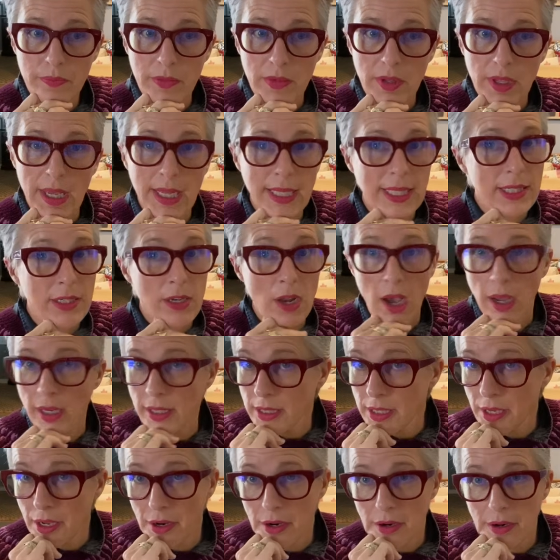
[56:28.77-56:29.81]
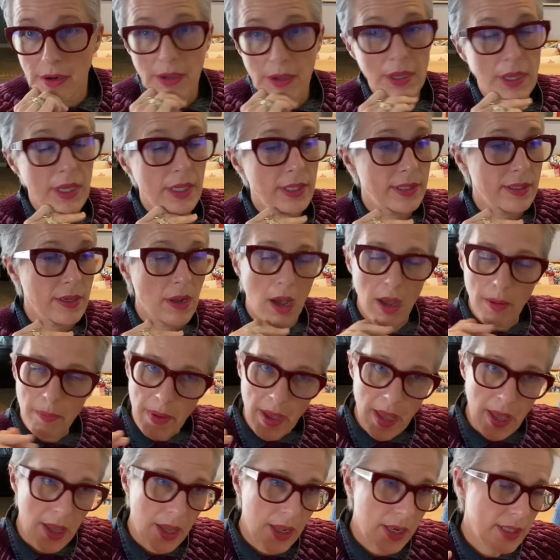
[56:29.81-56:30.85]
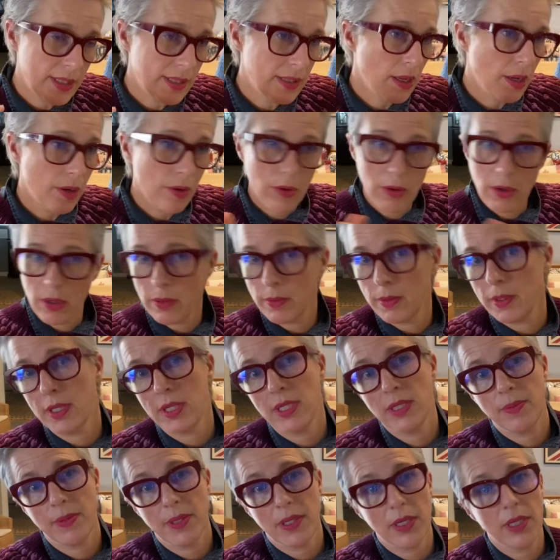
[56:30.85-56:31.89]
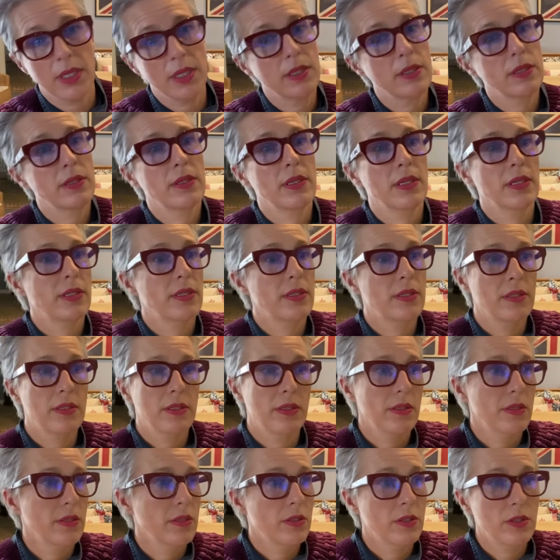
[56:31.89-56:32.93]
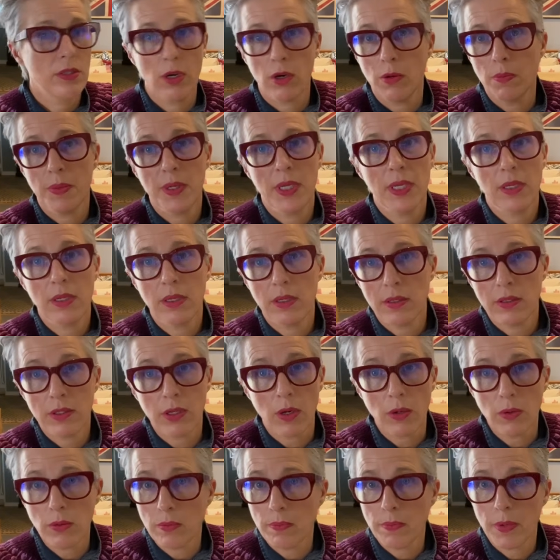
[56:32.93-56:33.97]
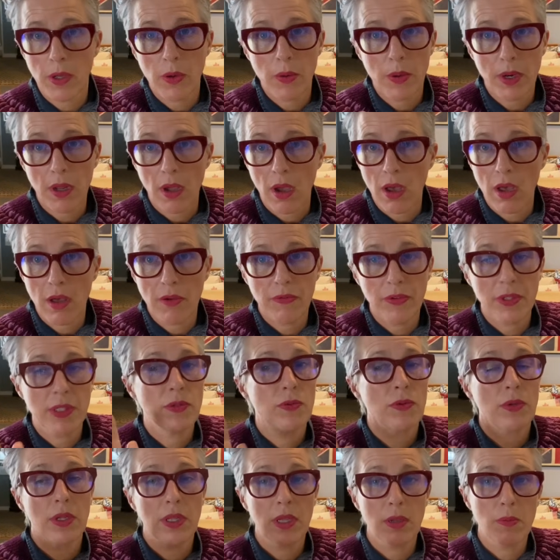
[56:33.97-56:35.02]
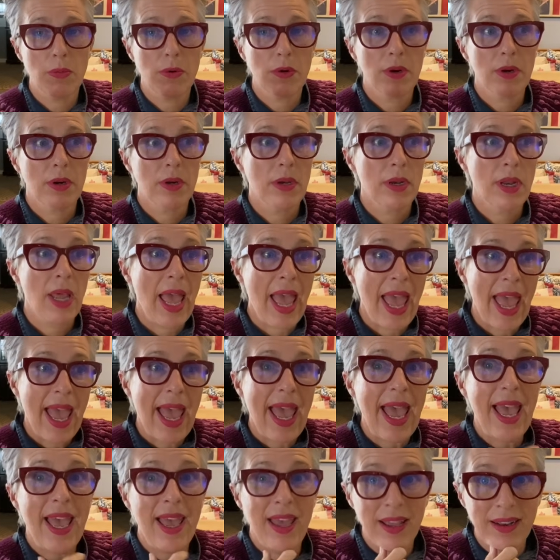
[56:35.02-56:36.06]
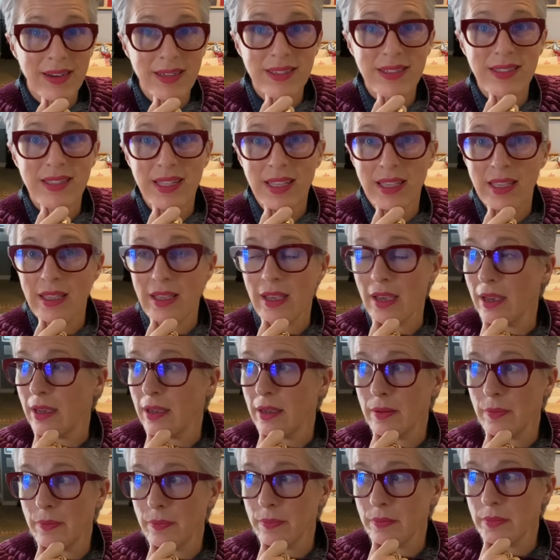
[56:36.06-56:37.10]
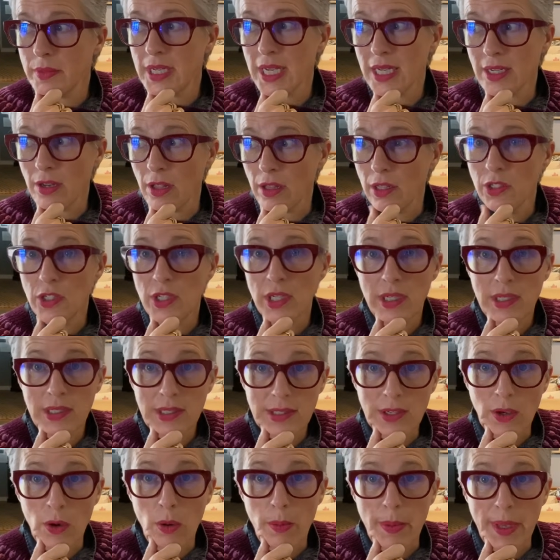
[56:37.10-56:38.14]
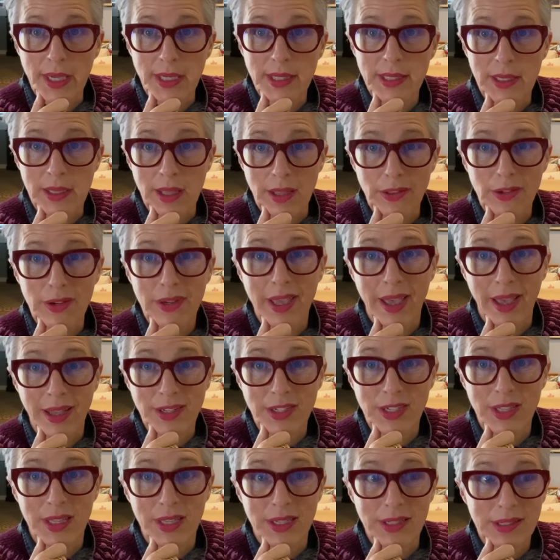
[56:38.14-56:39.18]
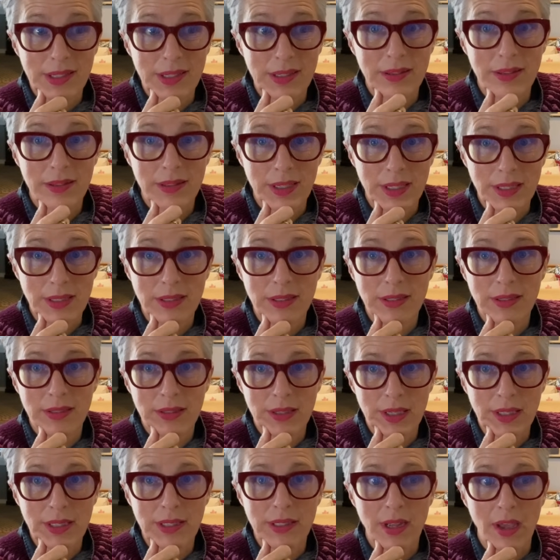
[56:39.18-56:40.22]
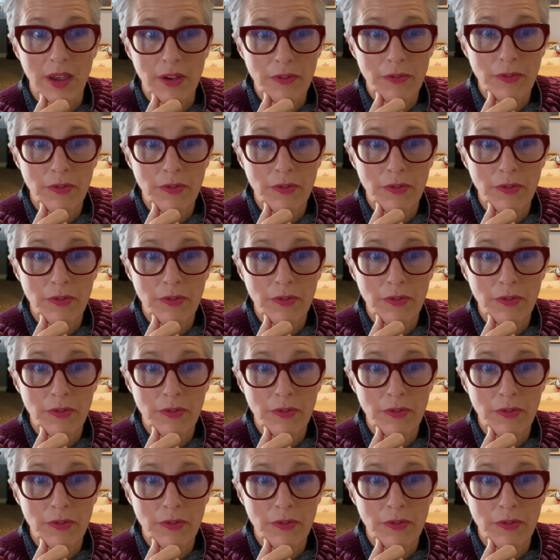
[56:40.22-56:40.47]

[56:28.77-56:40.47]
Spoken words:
it's not scary, it's not bad, it's not a horrible experience. Don't blow it off. It's really important. And the technology is so amazing that they're catching this stuff